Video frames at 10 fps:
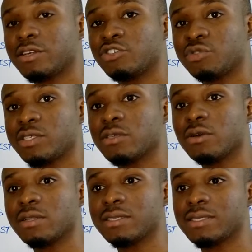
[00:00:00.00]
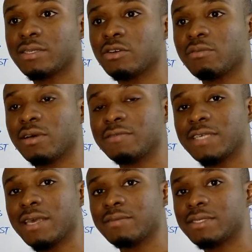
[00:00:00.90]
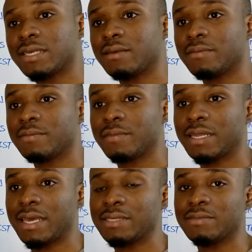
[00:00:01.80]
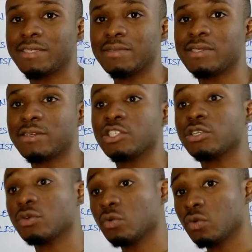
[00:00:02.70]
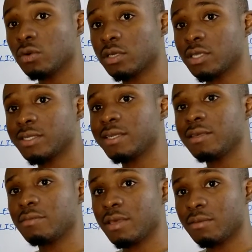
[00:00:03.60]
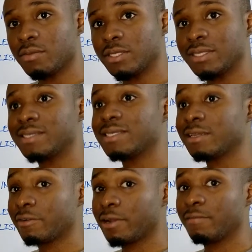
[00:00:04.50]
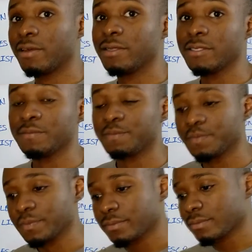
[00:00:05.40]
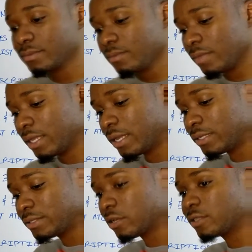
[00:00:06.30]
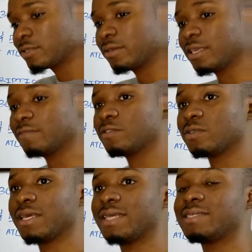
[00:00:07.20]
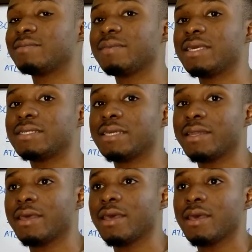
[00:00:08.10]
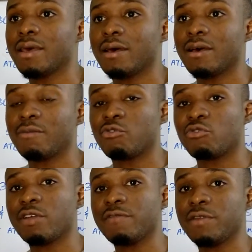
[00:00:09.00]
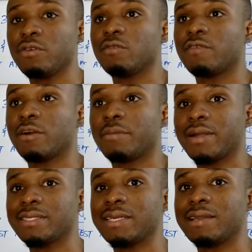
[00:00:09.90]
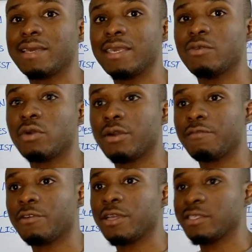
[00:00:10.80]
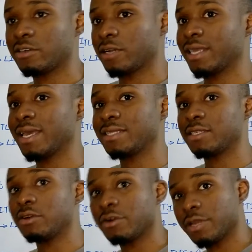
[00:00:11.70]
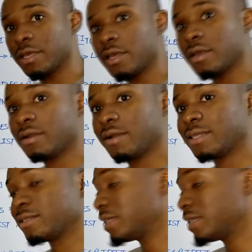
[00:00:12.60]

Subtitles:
results, the number of times an item has been searched in Google, not on eBay, but it's still relevant. And it also gives you the estimated revenue for a particular keyword, phrase, or category, right? So that's